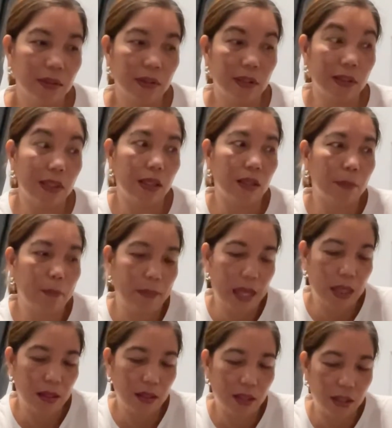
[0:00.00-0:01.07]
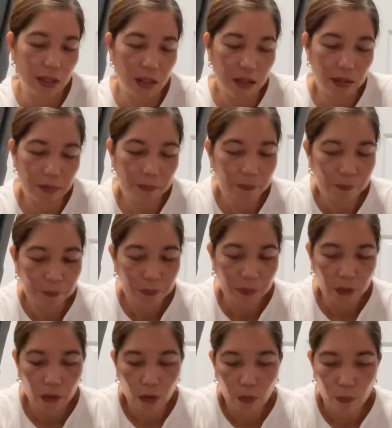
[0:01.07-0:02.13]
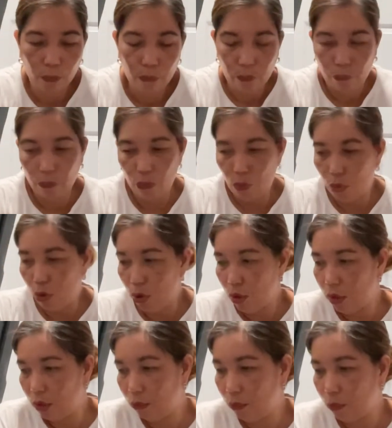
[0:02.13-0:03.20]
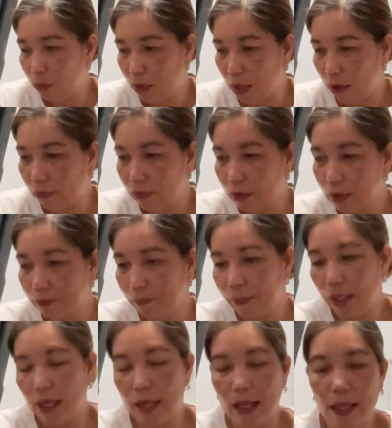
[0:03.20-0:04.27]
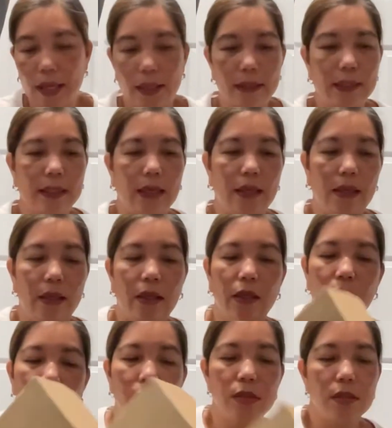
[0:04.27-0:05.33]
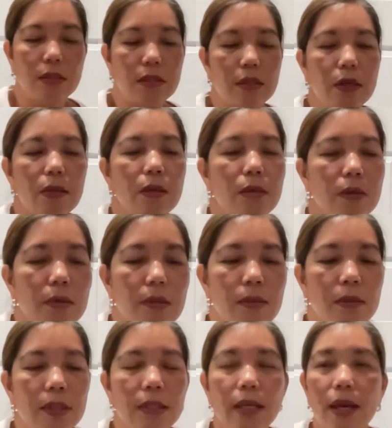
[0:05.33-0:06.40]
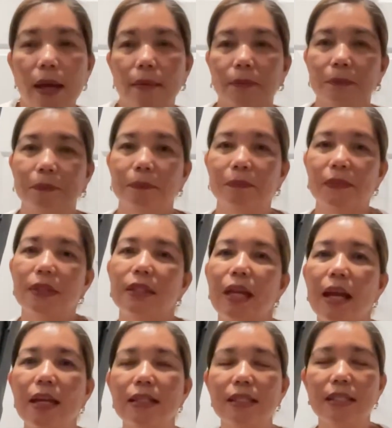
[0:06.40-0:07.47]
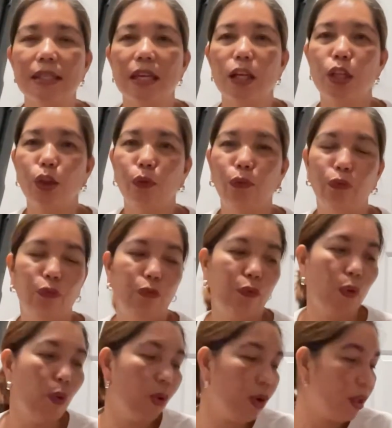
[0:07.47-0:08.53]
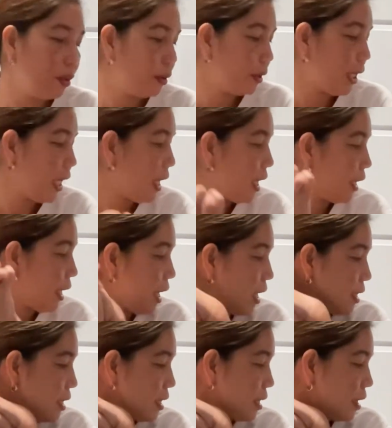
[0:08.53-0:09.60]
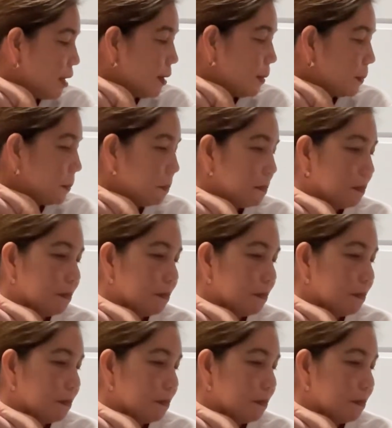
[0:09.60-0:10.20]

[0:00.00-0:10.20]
little bed here for whatever. And so yeah, that's it for today, I guess. Um,